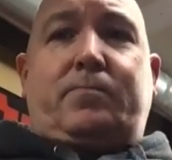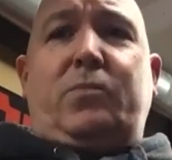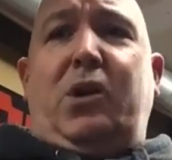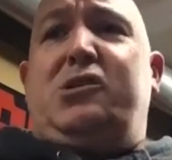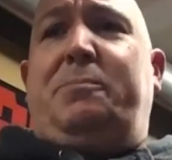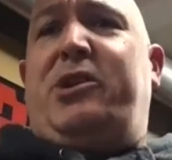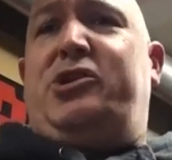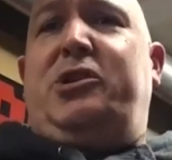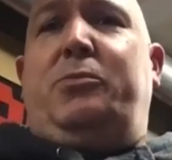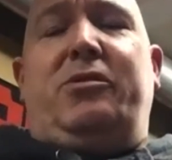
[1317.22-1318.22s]

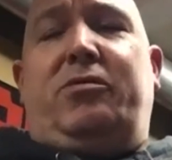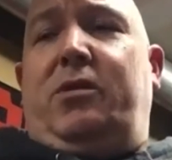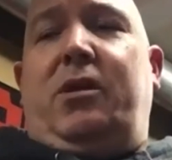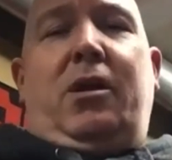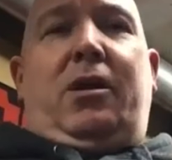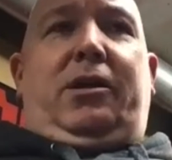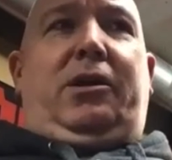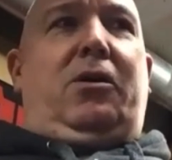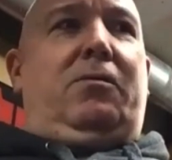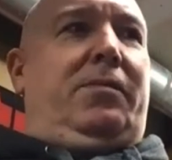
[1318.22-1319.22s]
Especially with,
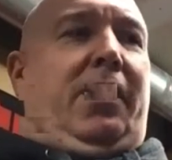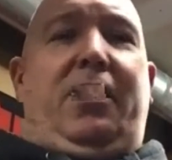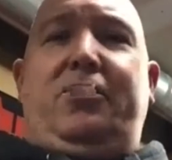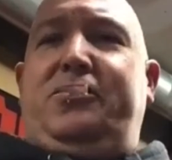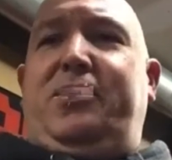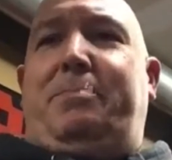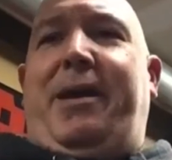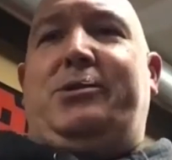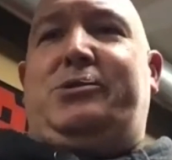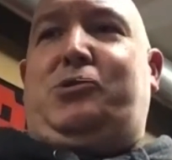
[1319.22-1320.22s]
another thing
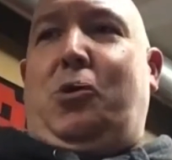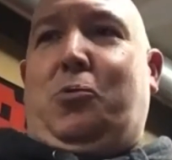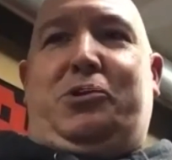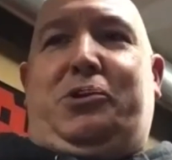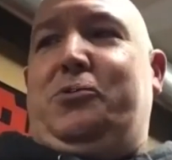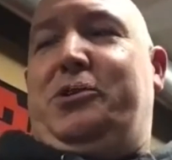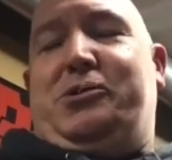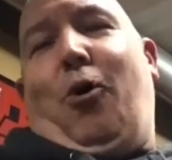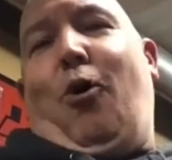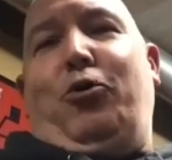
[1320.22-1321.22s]
bands don't do
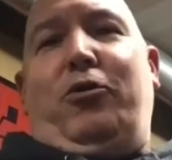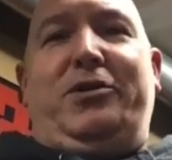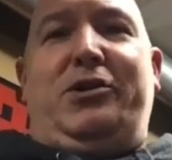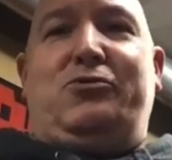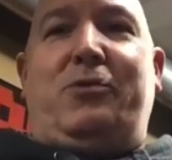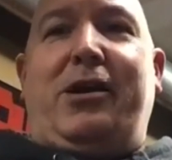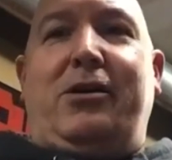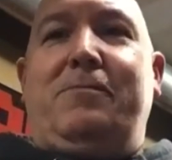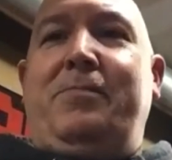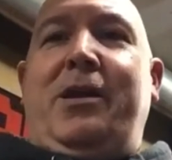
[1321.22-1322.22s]
that's all over this
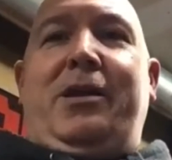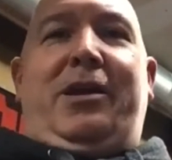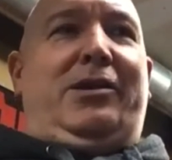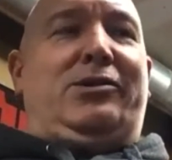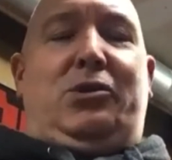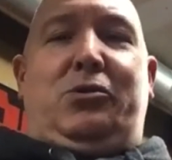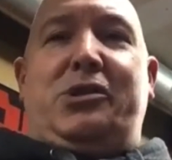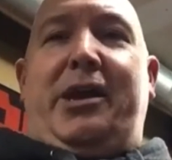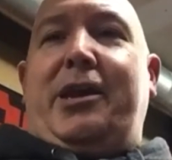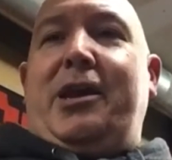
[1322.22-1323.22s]
record is those
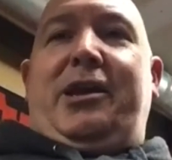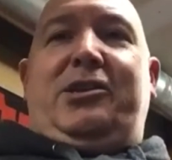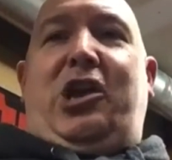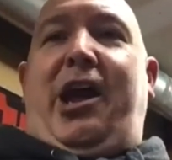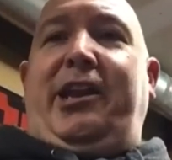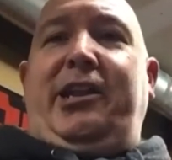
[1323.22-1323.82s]
like tiny